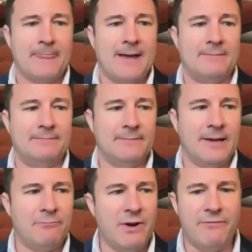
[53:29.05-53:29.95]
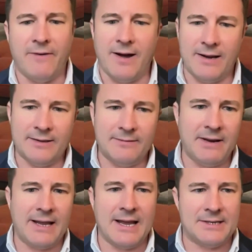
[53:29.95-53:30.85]
And we find
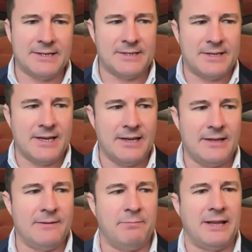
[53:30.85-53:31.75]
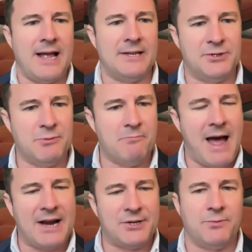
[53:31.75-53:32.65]
many cases the plans do
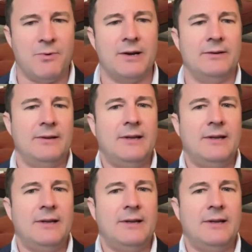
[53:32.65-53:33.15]
match what